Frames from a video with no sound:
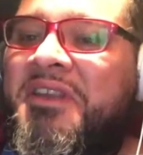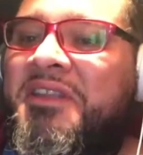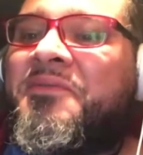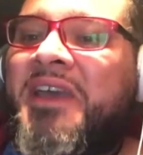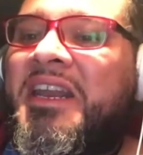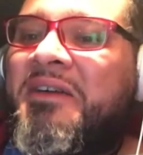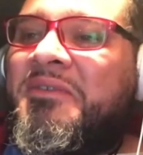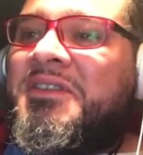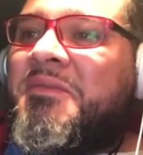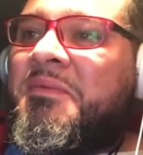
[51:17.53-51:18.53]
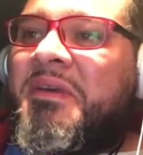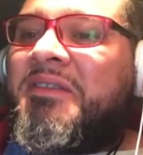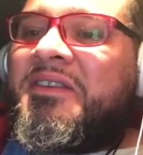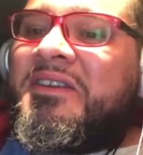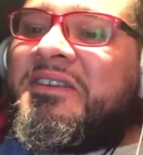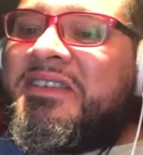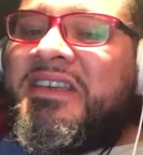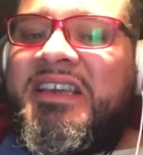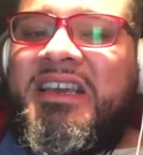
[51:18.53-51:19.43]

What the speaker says: We need to find out what's up about this.